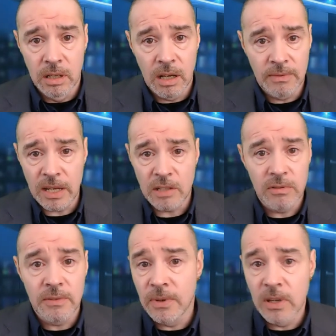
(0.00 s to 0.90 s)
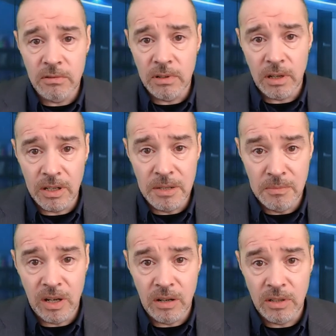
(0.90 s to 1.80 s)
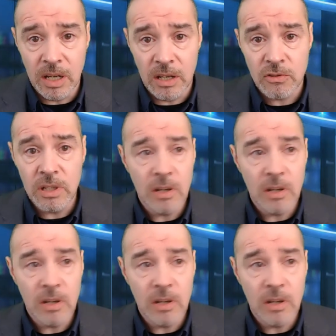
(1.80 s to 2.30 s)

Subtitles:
a factory further in my own country,